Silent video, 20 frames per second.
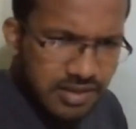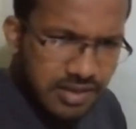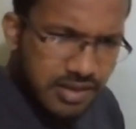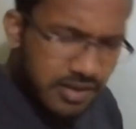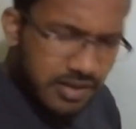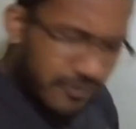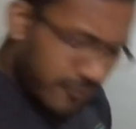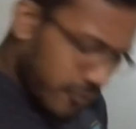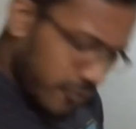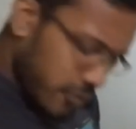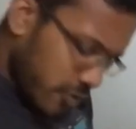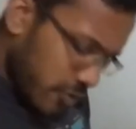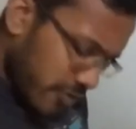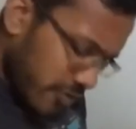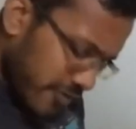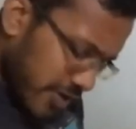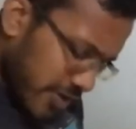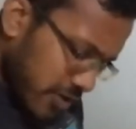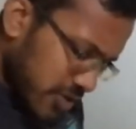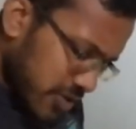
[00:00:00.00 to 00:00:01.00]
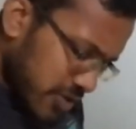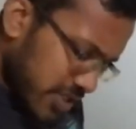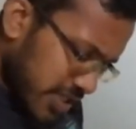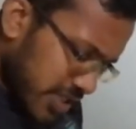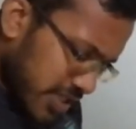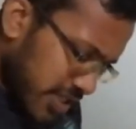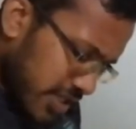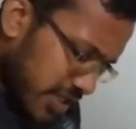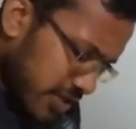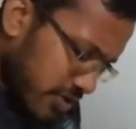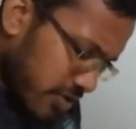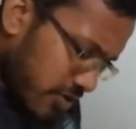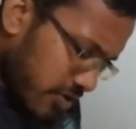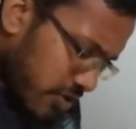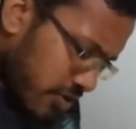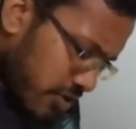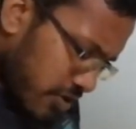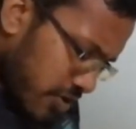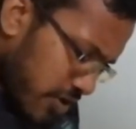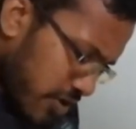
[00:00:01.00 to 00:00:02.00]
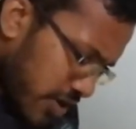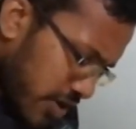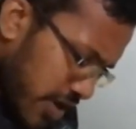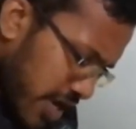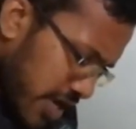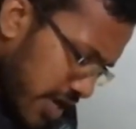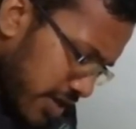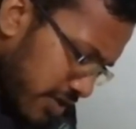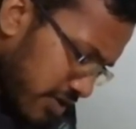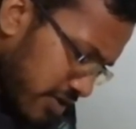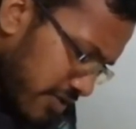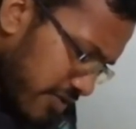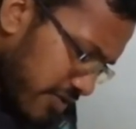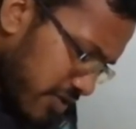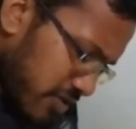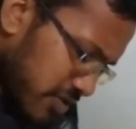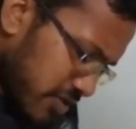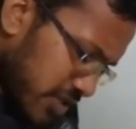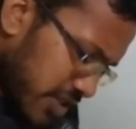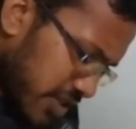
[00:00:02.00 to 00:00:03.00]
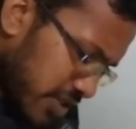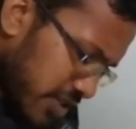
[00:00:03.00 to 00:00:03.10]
if you know velocity or angular velocity,